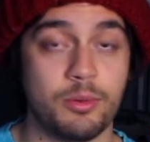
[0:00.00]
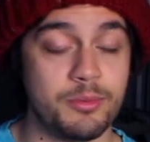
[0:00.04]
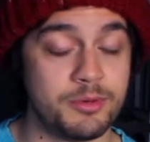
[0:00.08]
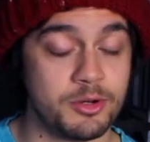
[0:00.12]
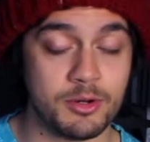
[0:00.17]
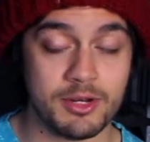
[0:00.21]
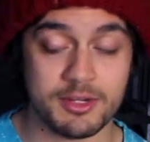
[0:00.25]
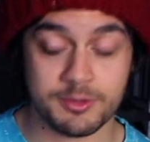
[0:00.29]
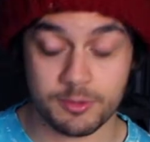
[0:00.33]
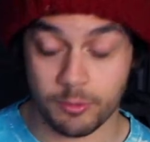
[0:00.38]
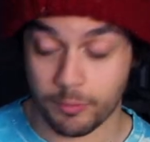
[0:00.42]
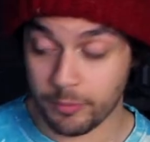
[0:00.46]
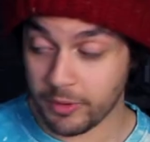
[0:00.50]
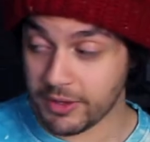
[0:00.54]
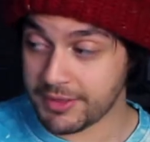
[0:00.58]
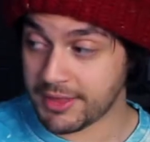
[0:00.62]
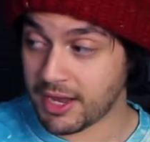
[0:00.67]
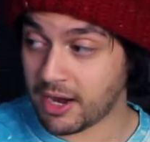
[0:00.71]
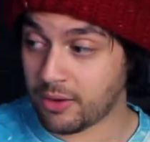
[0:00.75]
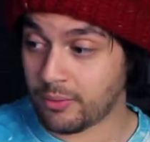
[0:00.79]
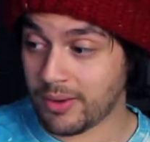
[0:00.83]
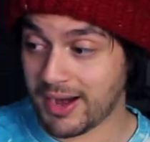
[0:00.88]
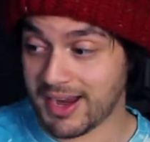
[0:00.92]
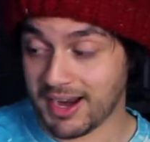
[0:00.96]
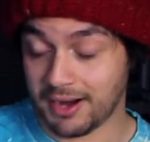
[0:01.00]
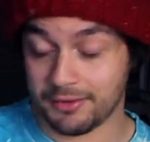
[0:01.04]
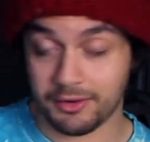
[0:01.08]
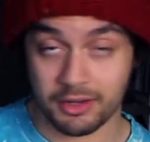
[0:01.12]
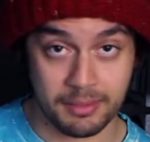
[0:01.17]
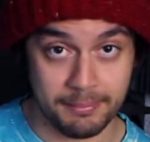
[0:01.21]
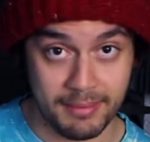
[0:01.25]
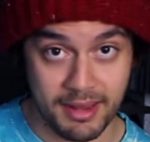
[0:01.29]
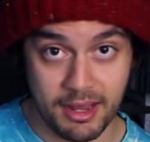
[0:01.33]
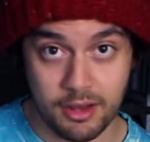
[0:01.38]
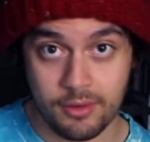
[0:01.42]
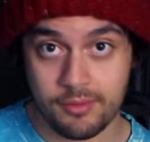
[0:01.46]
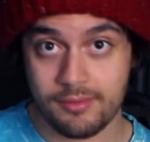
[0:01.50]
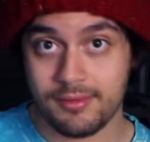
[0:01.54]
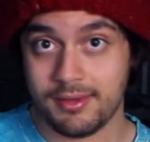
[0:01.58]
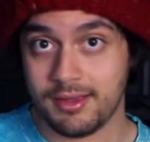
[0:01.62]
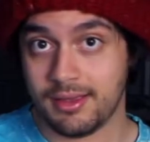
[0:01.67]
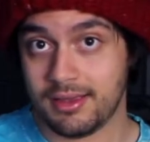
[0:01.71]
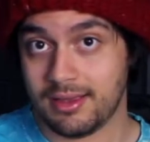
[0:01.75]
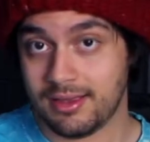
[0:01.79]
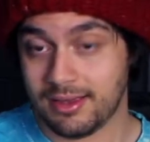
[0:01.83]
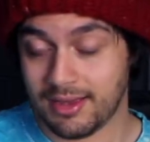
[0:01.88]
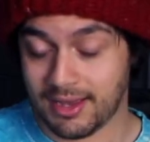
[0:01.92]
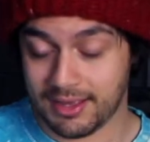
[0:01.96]
what we're doing is we're playing that right hand on the bell
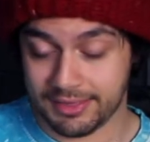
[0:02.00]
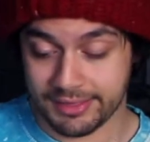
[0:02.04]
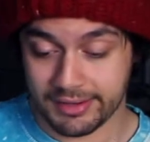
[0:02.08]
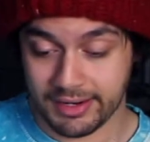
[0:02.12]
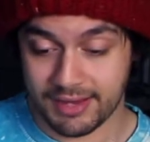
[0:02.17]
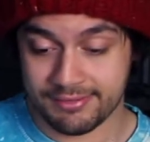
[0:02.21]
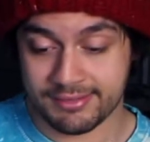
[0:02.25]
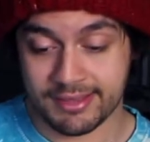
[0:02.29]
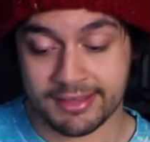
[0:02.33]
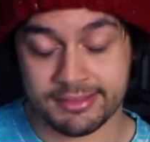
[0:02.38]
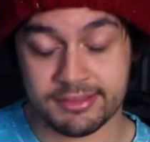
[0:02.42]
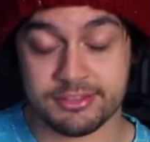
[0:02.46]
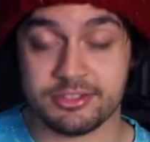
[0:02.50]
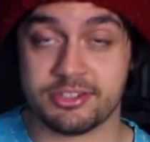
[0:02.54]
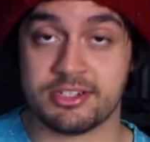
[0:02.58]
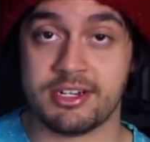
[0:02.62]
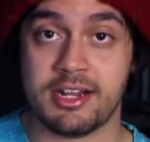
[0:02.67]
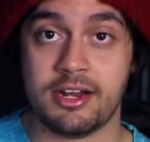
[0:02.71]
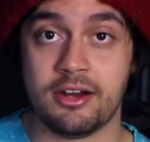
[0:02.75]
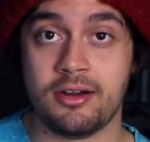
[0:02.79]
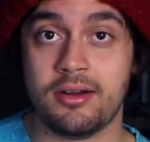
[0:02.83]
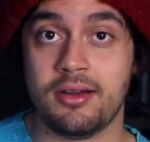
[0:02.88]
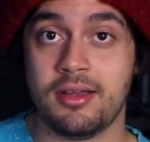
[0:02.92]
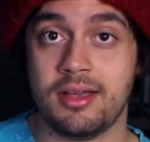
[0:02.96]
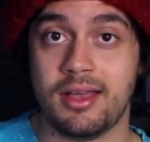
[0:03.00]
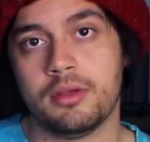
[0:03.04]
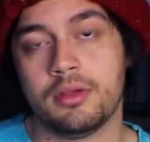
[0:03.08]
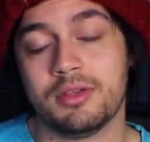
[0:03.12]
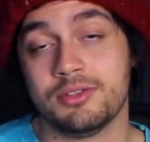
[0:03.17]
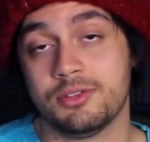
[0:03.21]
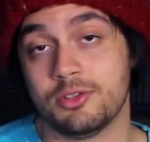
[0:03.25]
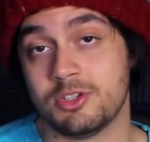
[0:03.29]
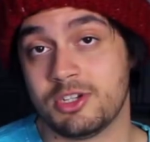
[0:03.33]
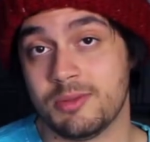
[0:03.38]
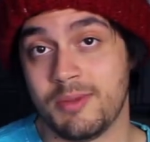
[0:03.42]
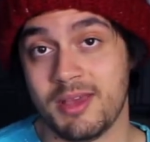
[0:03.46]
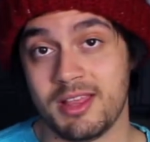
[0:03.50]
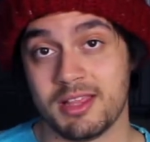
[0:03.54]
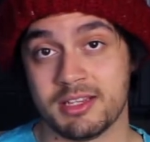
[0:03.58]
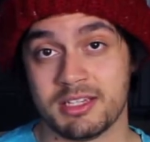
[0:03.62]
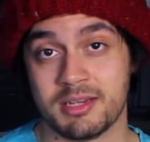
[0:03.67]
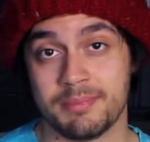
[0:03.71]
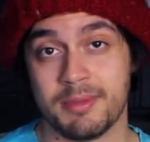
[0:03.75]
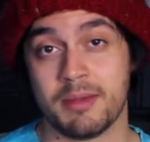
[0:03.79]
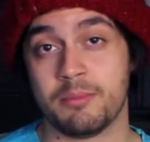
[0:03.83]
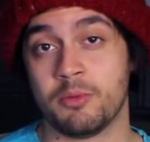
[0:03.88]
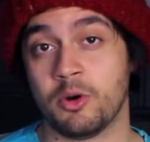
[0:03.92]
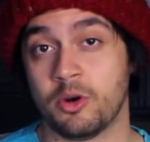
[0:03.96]
and the left hand on the snare. So to make this
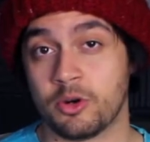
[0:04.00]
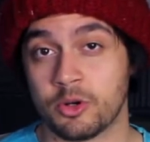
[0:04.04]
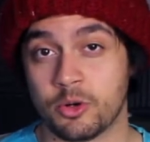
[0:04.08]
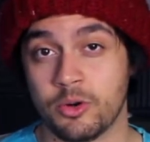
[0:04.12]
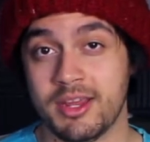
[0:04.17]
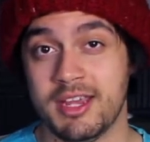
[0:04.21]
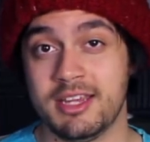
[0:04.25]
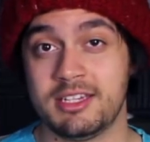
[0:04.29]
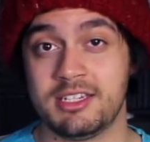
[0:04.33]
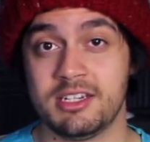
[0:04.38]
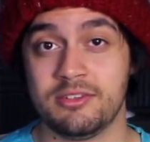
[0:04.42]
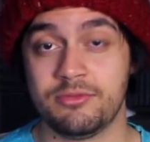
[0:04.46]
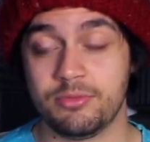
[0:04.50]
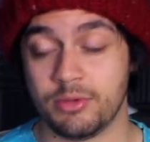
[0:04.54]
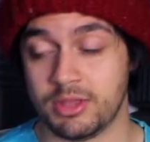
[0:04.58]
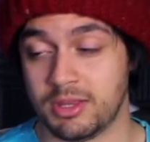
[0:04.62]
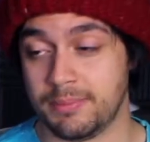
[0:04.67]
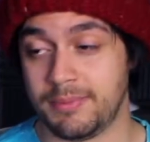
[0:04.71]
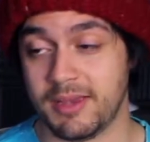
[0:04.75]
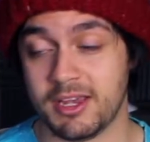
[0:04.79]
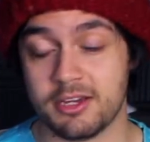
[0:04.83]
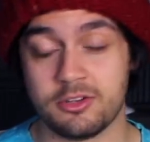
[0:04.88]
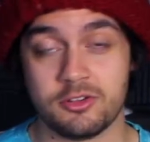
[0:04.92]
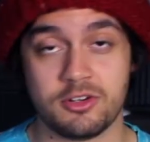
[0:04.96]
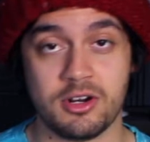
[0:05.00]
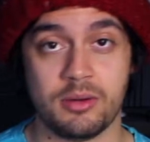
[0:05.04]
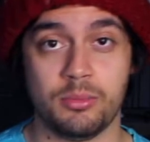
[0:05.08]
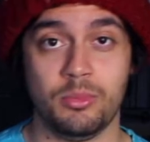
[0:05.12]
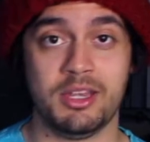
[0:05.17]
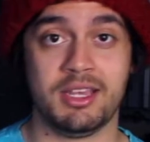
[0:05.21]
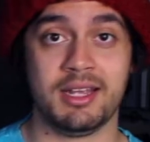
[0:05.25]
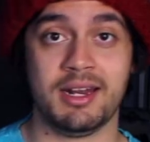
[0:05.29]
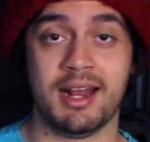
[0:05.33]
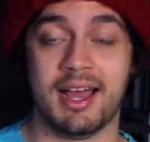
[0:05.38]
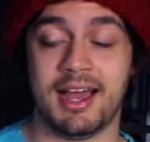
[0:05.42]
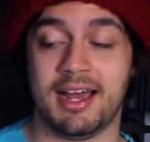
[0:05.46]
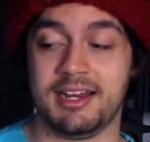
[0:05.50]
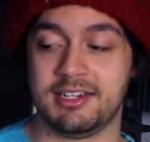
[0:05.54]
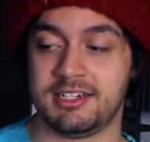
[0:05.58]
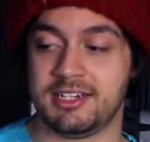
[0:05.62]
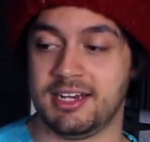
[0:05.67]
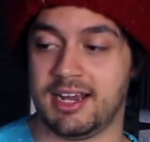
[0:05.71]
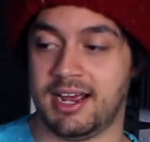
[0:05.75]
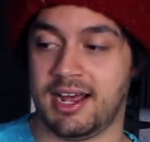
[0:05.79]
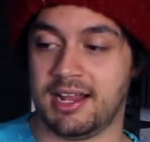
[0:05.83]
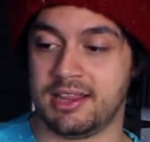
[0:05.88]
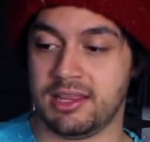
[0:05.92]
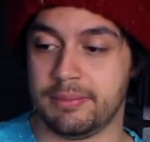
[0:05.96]
a bit more cohesive with the bass drum, we can
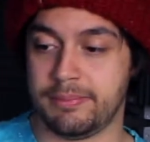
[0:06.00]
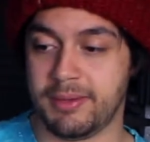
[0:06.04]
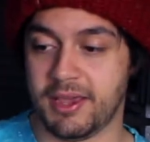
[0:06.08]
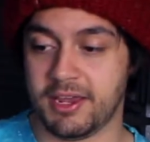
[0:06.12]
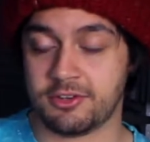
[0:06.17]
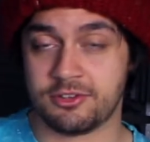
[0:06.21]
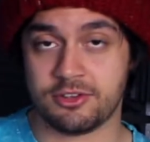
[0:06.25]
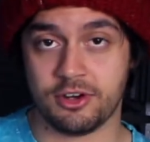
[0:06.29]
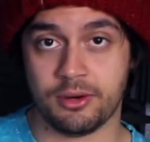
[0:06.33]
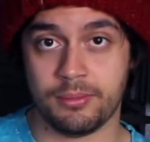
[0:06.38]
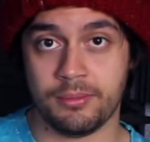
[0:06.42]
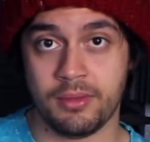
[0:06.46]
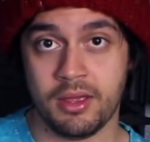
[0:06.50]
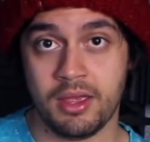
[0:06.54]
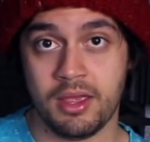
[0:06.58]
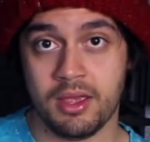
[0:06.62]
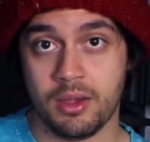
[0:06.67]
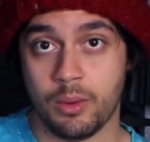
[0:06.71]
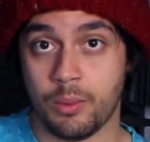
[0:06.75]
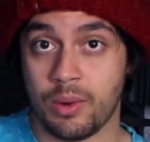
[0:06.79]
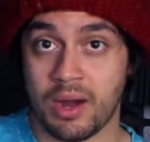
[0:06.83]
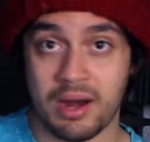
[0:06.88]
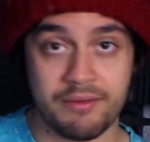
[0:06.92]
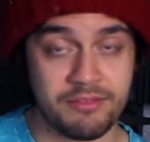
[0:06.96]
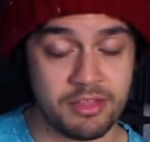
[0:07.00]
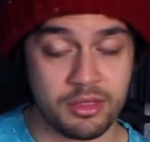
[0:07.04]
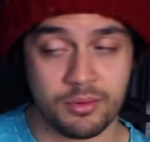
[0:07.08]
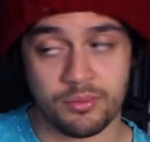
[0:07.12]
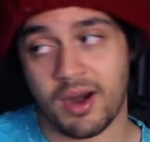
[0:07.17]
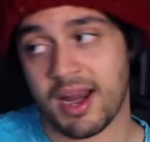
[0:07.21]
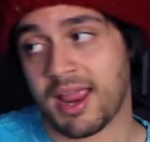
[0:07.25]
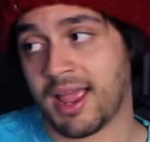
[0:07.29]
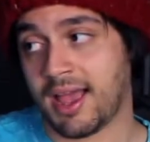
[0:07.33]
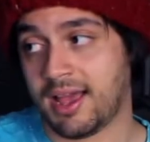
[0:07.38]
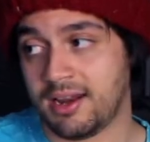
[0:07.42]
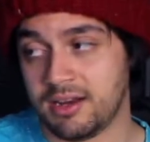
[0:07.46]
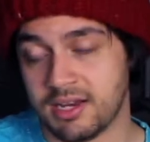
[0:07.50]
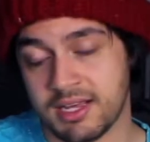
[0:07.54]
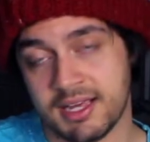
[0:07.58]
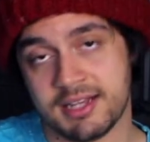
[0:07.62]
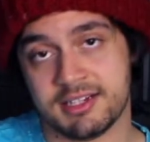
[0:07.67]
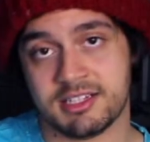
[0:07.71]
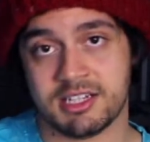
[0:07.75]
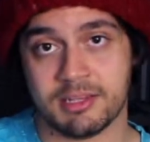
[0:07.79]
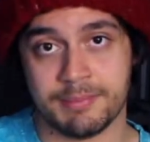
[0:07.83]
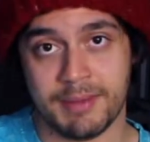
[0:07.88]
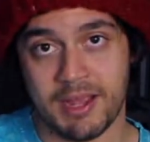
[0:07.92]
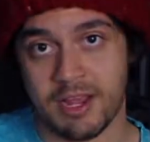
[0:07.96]
actually add the bass drum whenever the right hand hits the